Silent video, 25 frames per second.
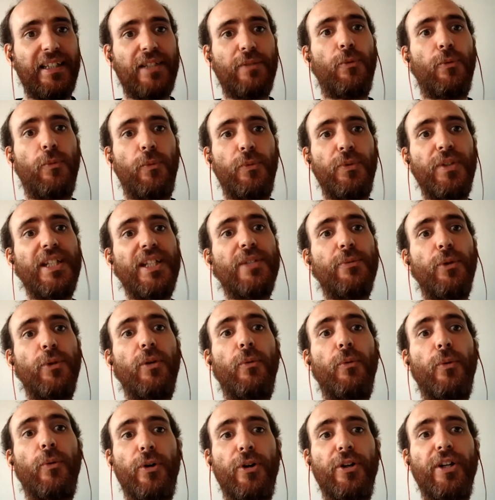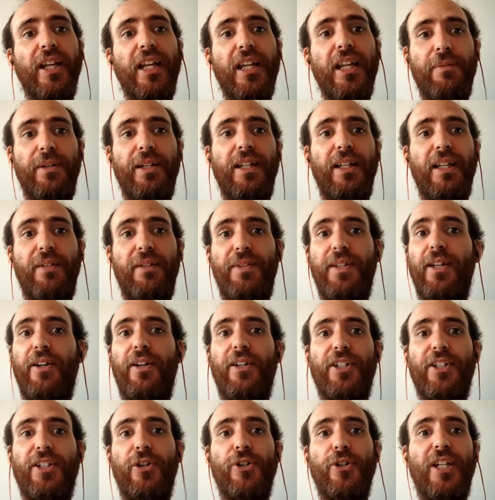yeah. this will work even if the
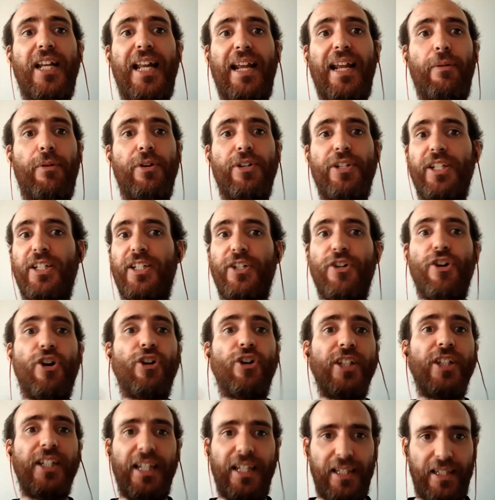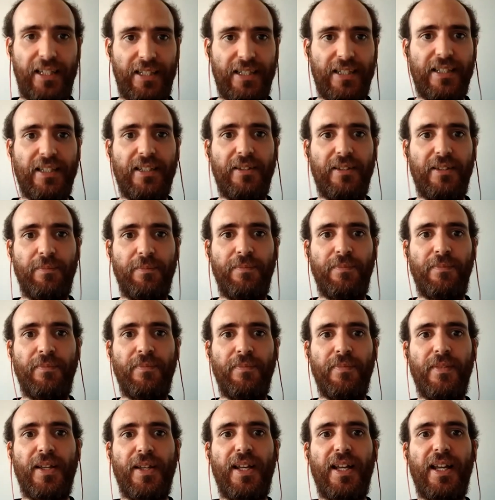source language is not in English.
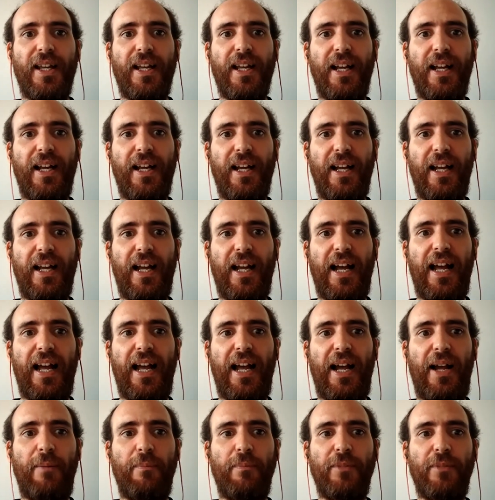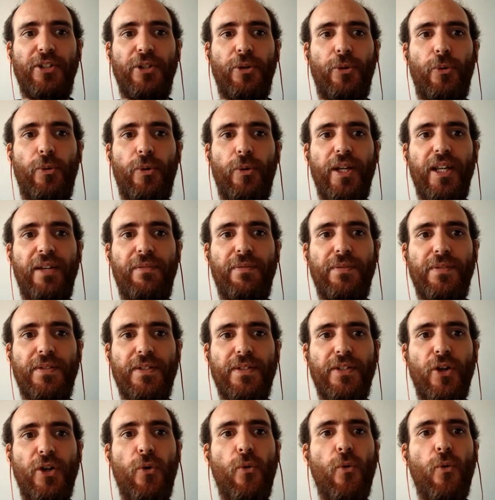Um, so if
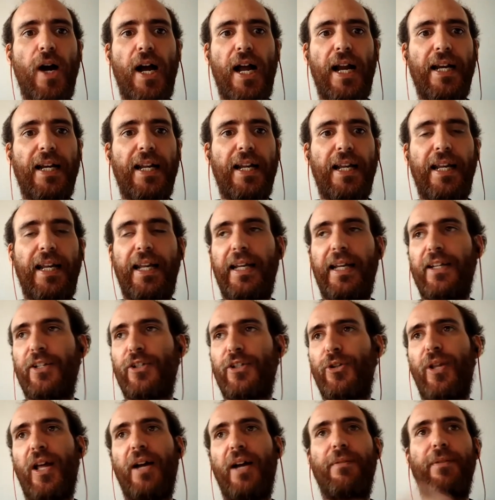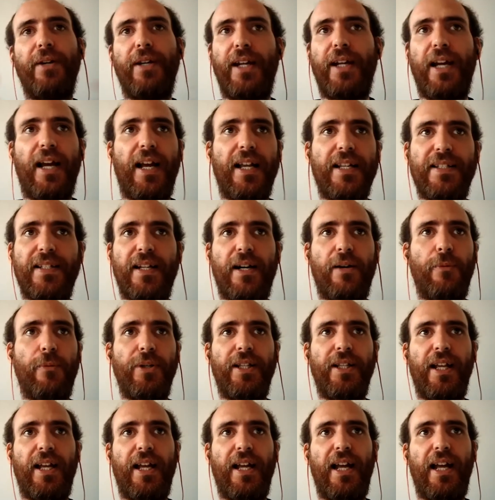someone in South Africa start
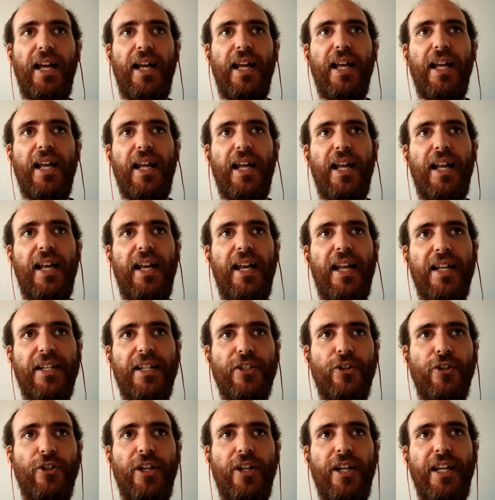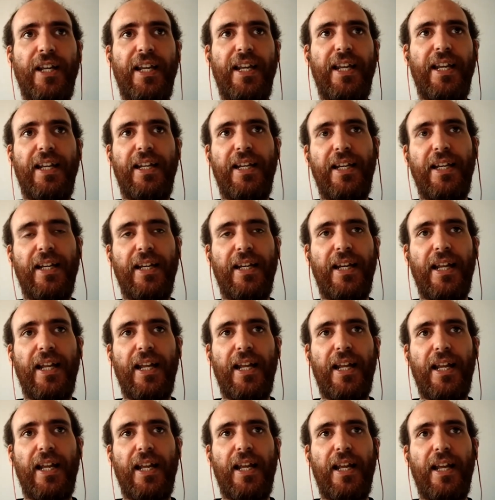with a lesson in
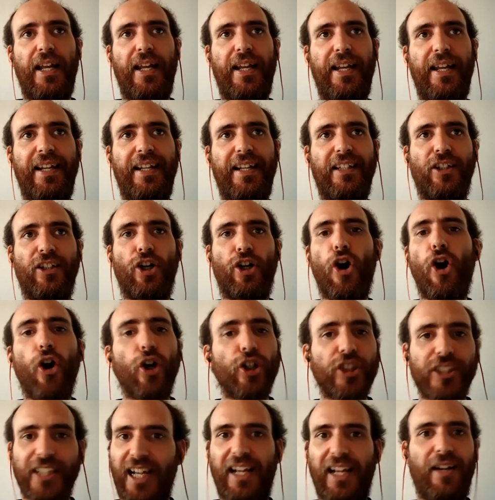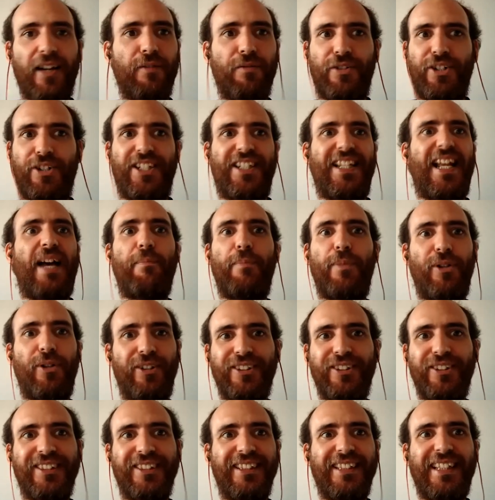in Xhosa, for example,
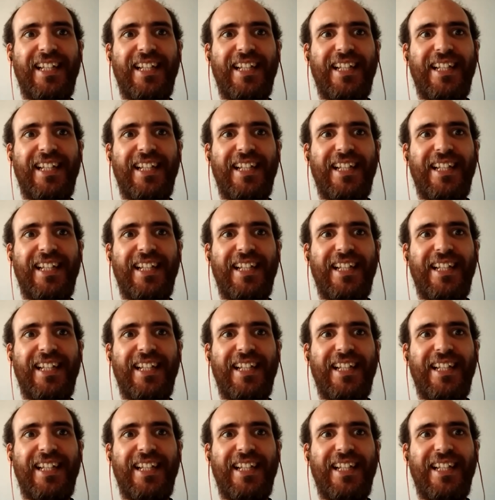yeah,